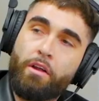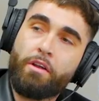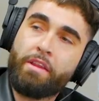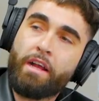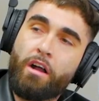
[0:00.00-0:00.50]
her
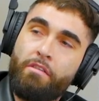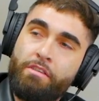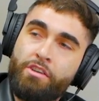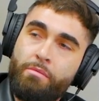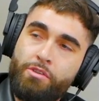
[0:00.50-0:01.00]
in that coffee
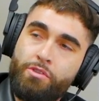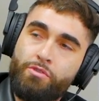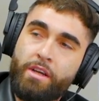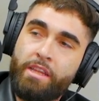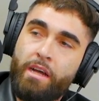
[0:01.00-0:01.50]
shop where she was
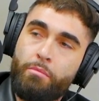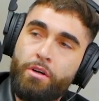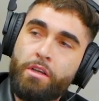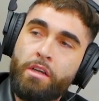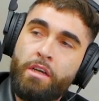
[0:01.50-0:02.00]
writing that
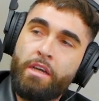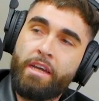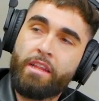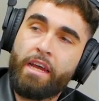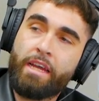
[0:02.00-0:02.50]
book
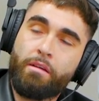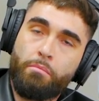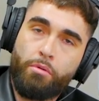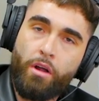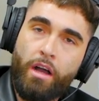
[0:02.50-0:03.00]
and like
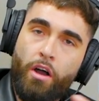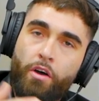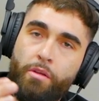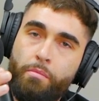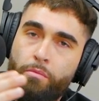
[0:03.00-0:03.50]
brought
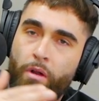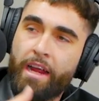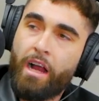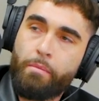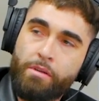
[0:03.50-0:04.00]
all the
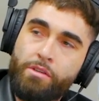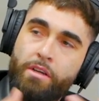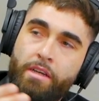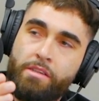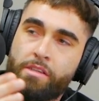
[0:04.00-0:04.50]
right
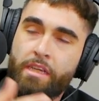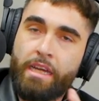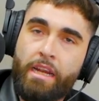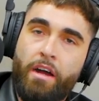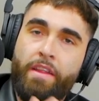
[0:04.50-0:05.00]
opportunities to
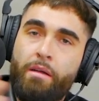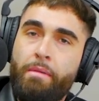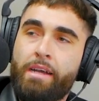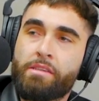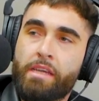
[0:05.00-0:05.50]
get it on that
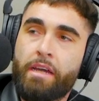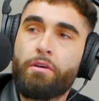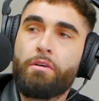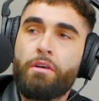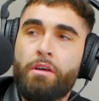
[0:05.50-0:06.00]
mass
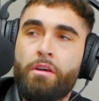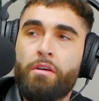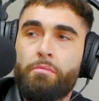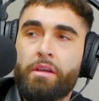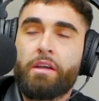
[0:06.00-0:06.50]
scale
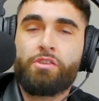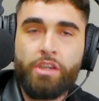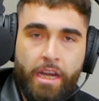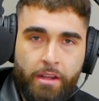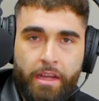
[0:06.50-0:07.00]
because
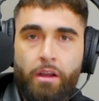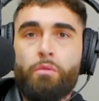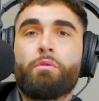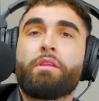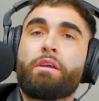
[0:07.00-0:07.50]
she had like a
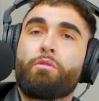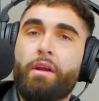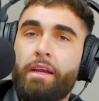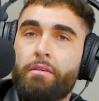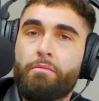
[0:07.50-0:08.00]
really
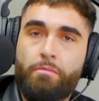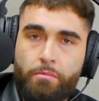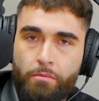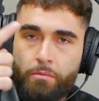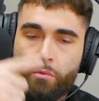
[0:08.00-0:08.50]
great,
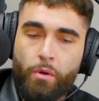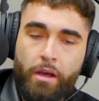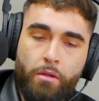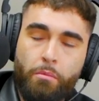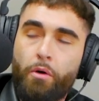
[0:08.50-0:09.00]

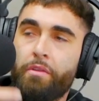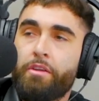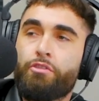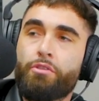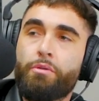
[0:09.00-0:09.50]
well
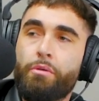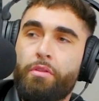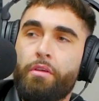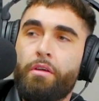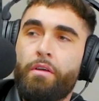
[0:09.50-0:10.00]
molded
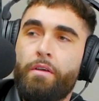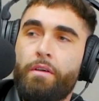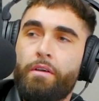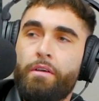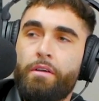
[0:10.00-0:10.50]
truth
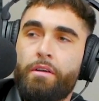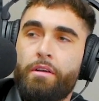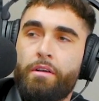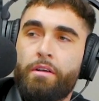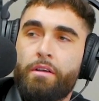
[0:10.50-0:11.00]

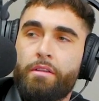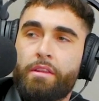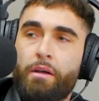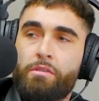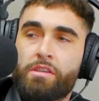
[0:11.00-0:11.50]

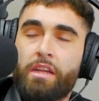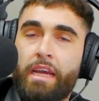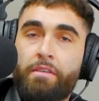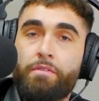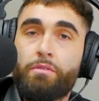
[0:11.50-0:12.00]
that was going
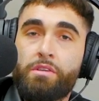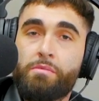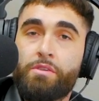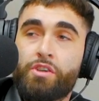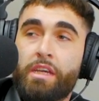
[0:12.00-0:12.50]
to influence a
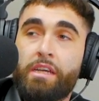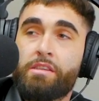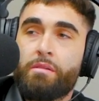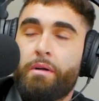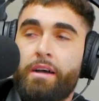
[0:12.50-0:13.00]
bunch of
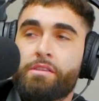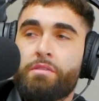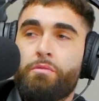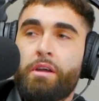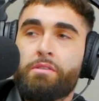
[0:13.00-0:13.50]
kids in a
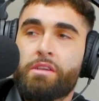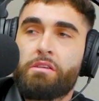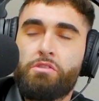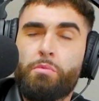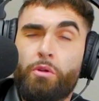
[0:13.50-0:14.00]
positive way. It was like
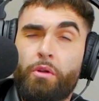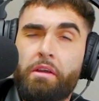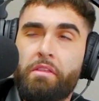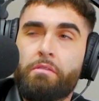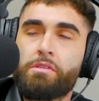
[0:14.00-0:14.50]
a super
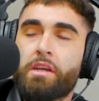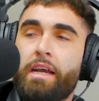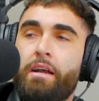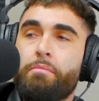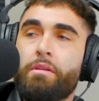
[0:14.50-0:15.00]
great thing was going to
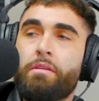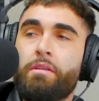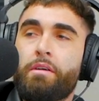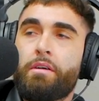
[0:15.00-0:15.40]
happen.